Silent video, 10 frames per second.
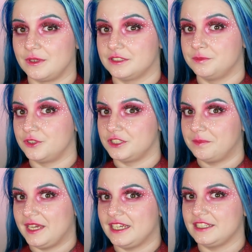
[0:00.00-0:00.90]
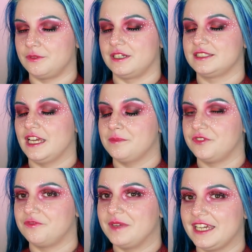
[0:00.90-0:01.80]
what body paint, what type
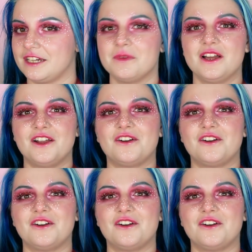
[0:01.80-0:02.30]
of makeup.